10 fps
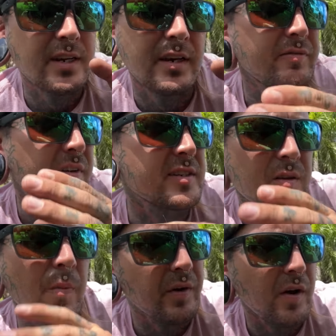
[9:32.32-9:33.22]
got to find
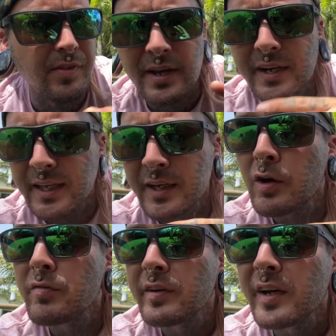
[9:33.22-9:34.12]
something online and get it
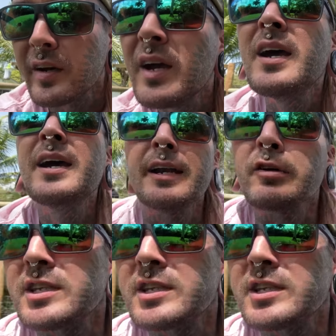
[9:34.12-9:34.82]
over here. And I was